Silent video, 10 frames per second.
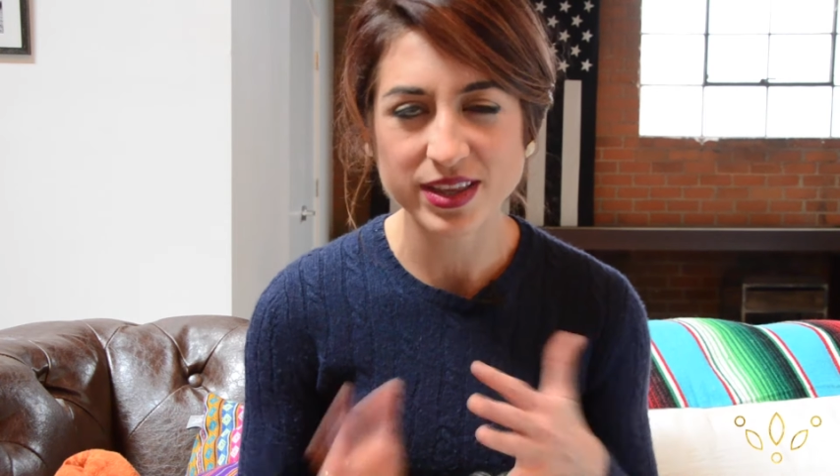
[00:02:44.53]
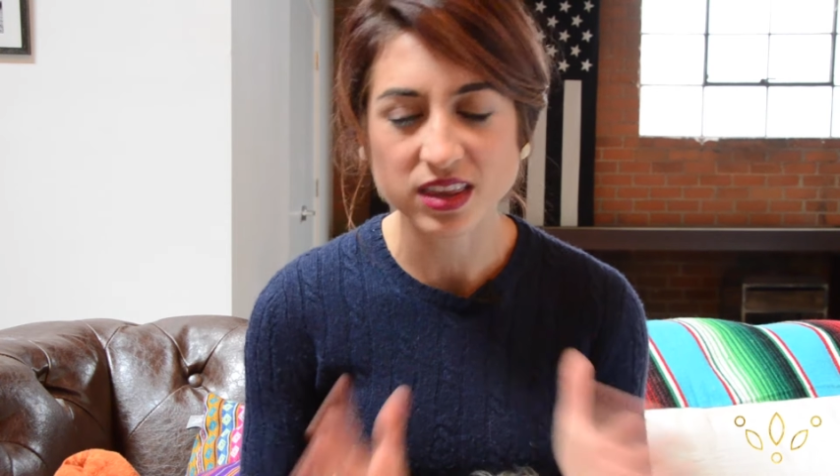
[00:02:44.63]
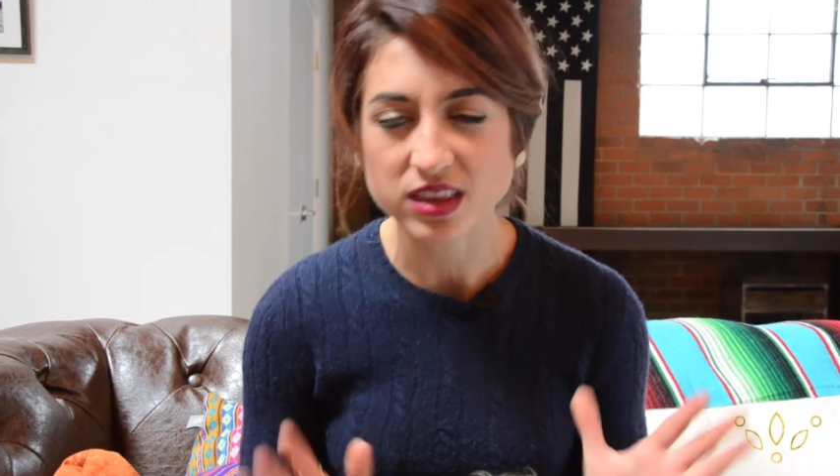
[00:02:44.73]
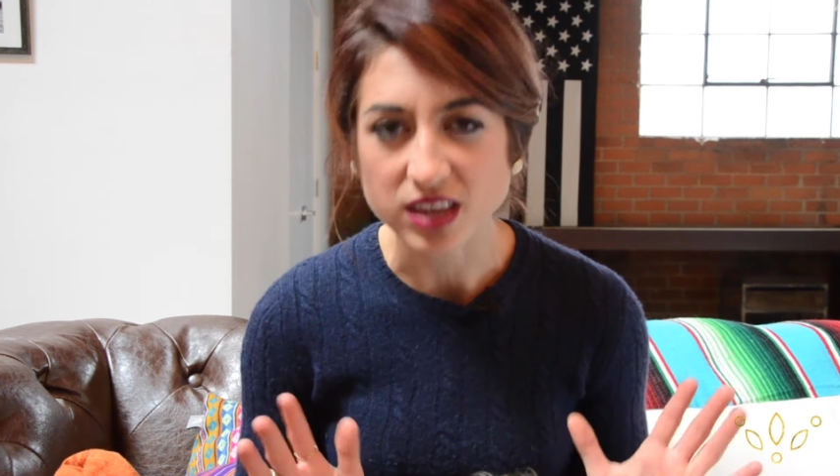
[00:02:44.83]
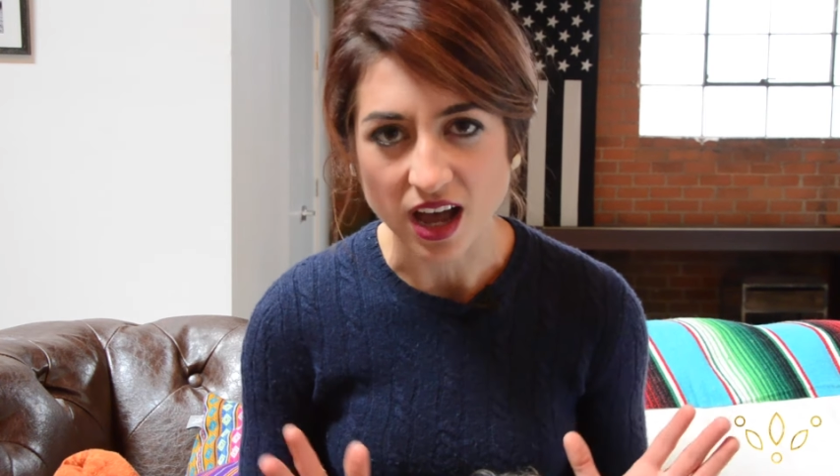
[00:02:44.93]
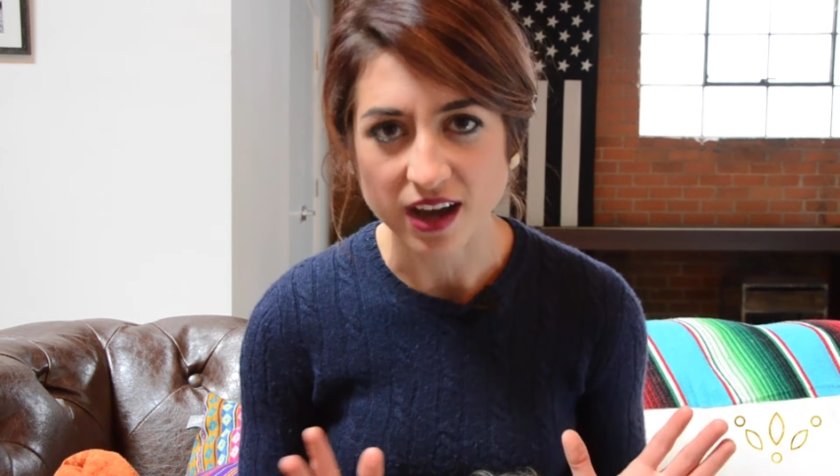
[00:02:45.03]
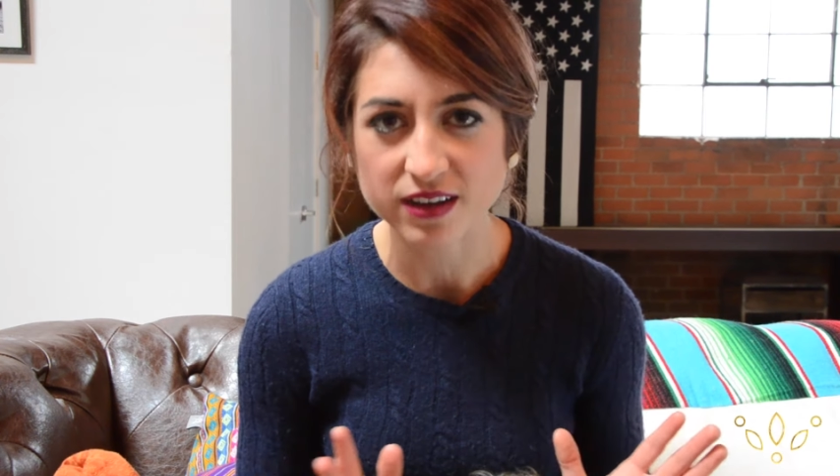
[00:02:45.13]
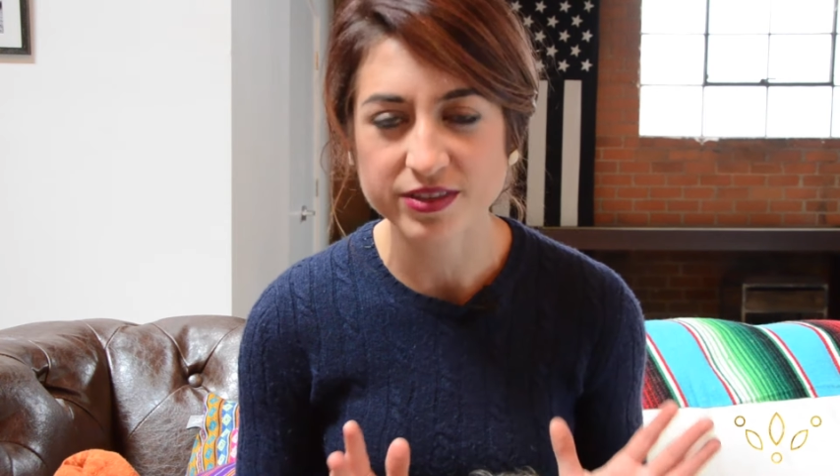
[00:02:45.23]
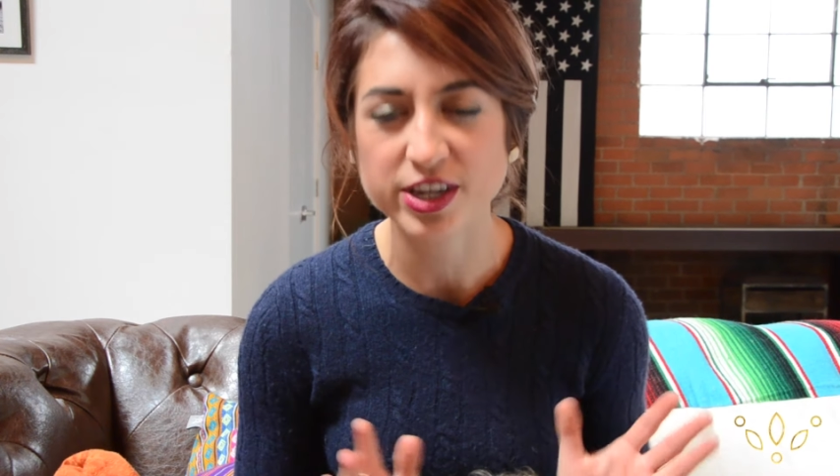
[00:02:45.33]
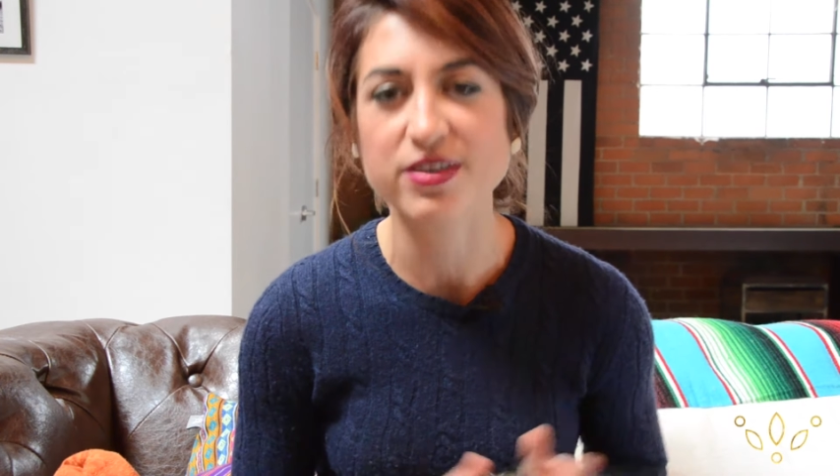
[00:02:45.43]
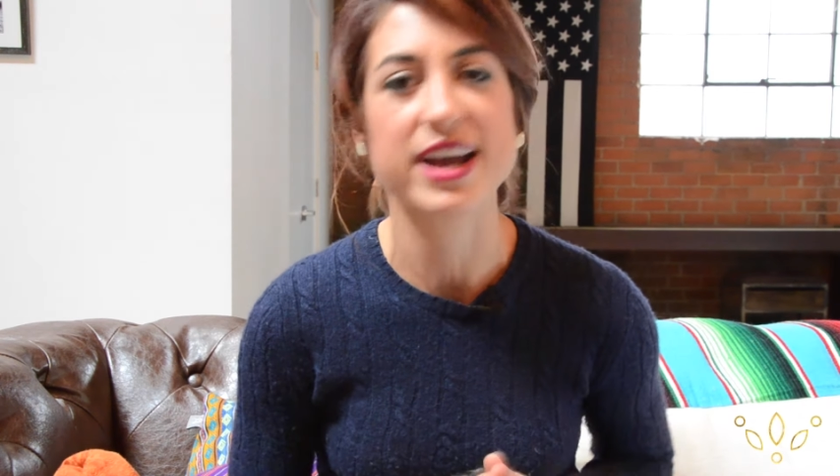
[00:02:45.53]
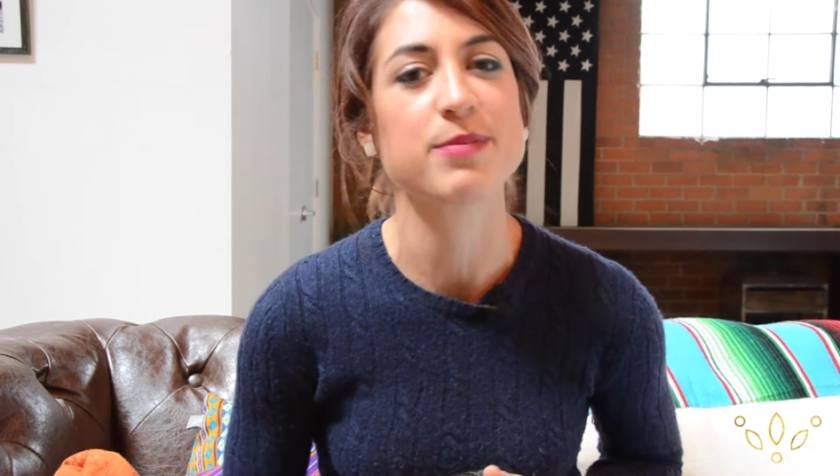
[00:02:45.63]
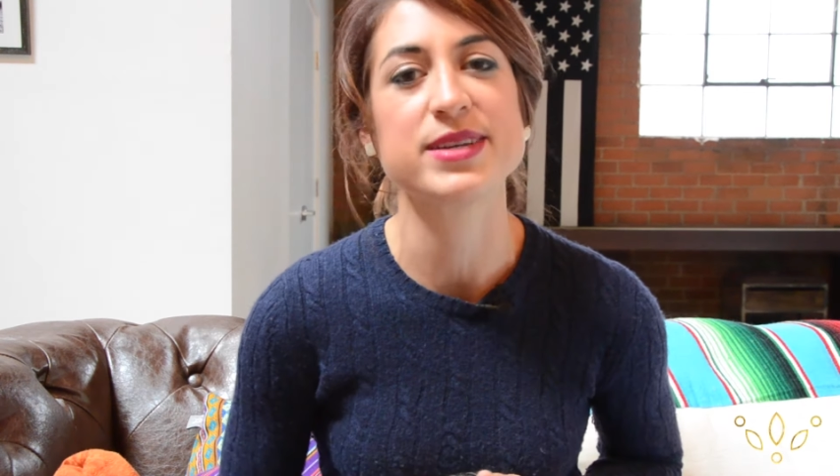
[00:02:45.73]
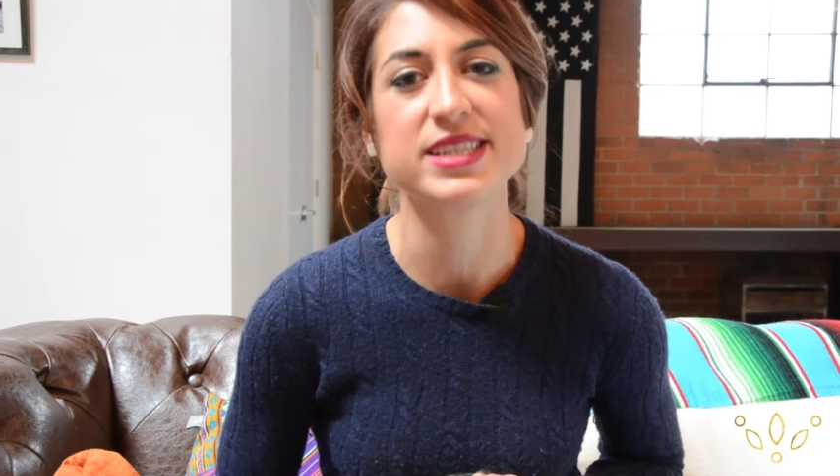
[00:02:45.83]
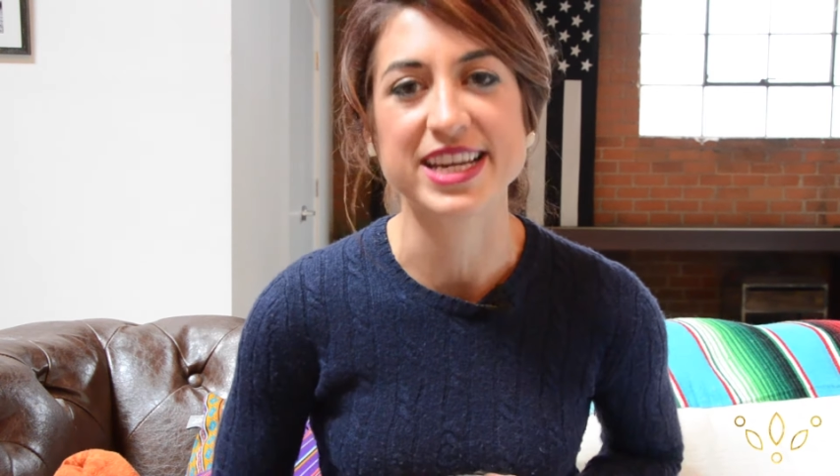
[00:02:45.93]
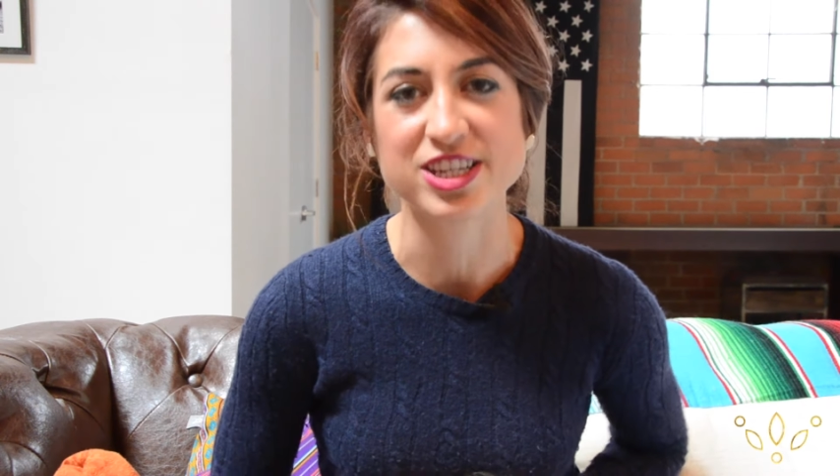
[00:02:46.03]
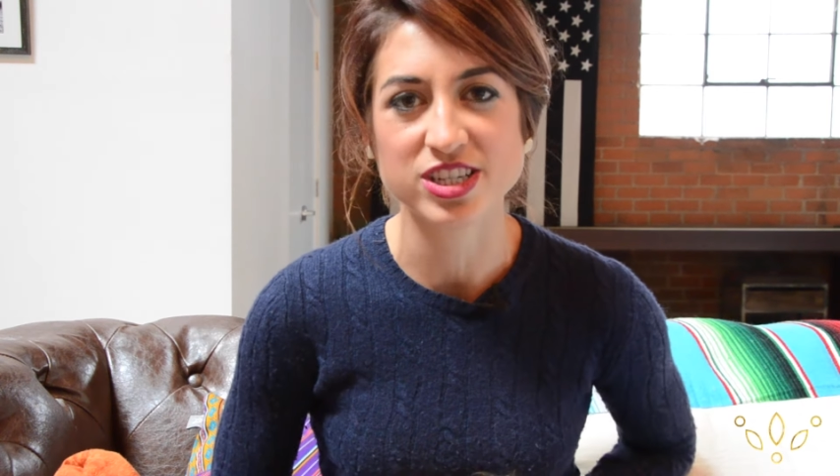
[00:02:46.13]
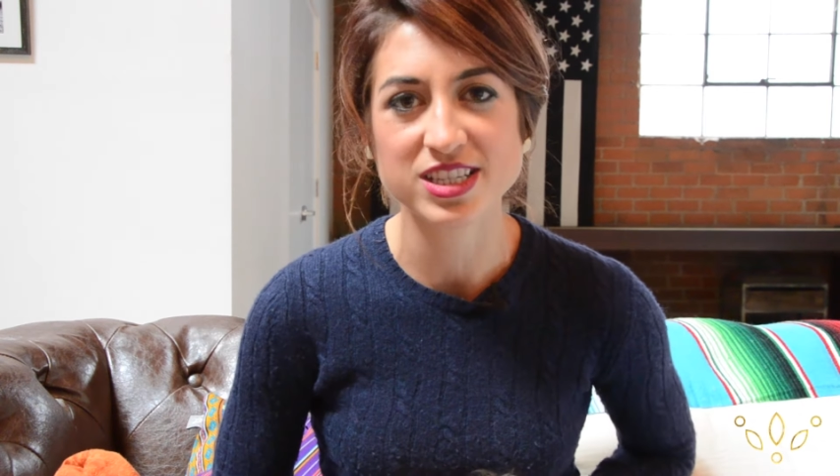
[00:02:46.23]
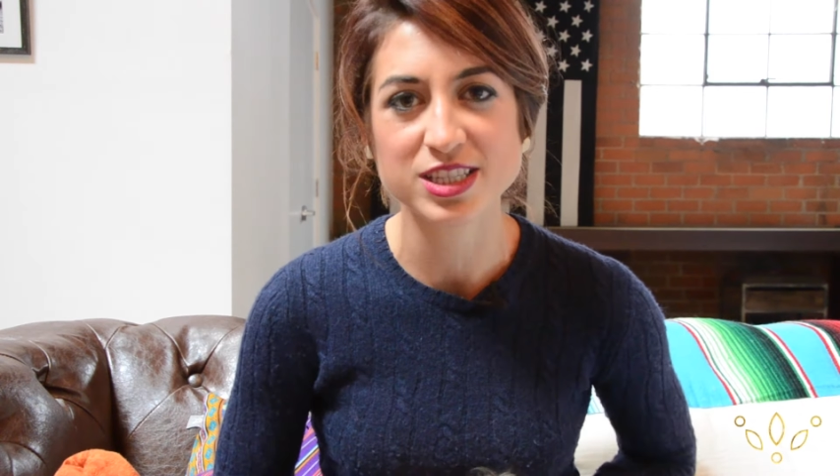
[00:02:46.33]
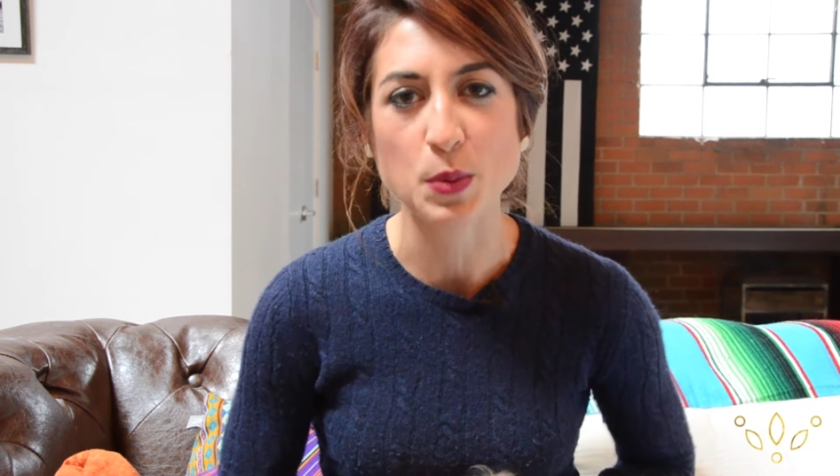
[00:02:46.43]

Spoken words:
I'd love your recommendations,